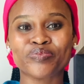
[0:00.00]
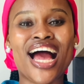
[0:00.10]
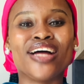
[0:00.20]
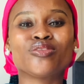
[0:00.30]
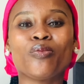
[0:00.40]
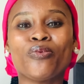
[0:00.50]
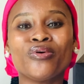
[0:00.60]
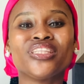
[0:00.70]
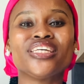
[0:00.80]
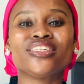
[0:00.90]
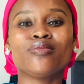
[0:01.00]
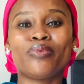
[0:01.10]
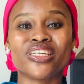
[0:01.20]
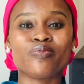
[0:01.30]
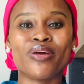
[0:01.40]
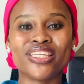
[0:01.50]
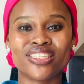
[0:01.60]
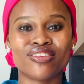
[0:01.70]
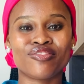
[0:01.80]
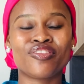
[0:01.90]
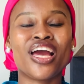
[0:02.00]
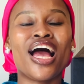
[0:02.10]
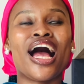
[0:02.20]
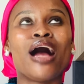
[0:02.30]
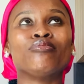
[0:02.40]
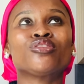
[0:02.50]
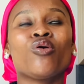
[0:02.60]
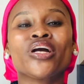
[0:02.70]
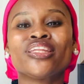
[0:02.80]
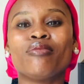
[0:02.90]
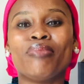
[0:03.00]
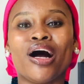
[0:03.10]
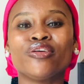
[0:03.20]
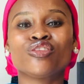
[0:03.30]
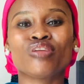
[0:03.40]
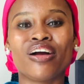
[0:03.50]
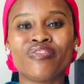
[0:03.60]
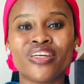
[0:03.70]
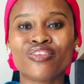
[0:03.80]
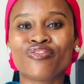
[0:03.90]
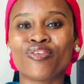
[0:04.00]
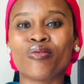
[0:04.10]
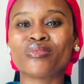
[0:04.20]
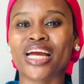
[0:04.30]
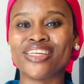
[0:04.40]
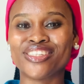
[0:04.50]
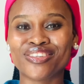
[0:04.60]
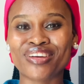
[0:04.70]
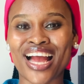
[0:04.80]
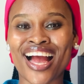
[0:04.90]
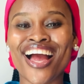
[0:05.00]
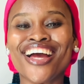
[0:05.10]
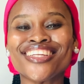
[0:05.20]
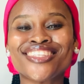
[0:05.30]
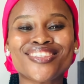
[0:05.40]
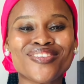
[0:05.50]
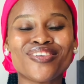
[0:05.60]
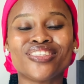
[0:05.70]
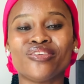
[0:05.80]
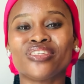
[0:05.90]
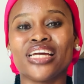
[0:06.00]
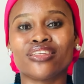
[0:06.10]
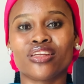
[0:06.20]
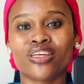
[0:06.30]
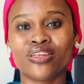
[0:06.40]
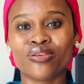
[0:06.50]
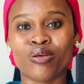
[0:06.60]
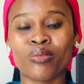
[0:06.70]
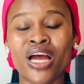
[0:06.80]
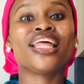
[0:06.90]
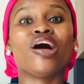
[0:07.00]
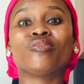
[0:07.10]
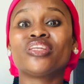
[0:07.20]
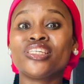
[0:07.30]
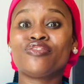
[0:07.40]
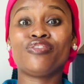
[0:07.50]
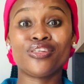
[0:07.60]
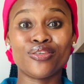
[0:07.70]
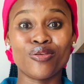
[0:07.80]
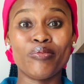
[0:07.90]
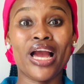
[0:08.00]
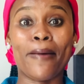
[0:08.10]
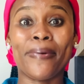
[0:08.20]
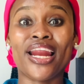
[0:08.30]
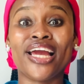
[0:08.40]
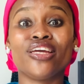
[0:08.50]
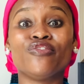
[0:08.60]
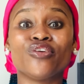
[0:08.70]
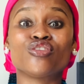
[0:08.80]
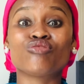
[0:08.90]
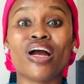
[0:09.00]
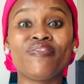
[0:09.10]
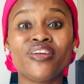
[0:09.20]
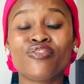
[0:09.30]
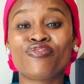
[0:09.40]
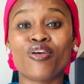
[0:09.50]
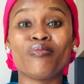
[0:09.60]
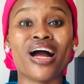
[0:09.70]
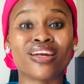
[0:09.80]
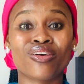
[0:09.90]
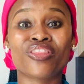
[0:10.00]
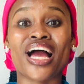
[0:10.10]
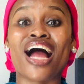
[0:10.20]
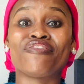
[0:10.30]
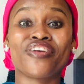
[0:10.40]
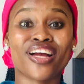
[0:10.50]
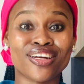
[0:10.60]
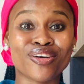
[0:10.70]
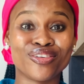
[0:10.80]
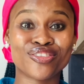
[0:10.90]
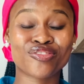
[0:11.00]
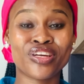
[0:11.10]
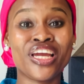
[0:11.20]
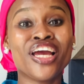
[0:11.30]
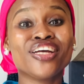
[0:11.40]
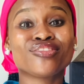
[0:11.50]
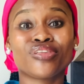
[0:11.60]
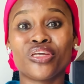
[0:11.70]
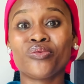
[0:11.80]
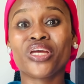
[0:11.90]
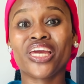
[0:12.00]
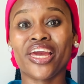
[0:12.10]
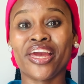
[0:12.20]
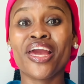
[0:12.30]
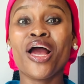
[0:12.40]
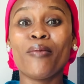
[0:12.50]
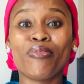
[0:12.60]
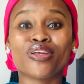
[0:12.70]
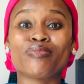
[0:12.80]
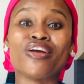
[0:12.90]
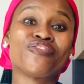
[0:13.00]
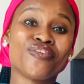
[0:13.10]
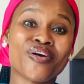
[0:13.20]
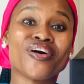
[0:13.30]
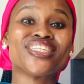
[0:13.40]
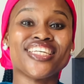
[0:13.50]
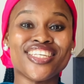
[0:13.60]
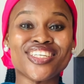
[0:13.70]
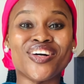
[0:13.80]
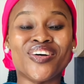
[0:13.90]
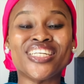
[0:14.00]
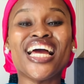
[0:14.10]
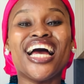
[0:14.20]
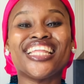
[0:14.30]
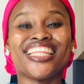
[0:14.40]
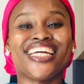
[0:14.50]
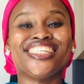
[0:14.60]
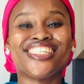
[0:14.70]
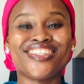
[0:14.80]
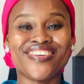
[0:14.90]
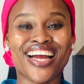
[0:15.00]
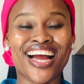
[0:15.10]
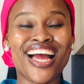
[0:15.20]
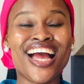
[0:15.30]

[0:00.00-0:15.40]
And to put this in perspective, I'm talking about traveling from Nigeria to the United Kingdom. Now, this video may apply if you're traveling from another African country to the UK, but my focus is on Nigeria.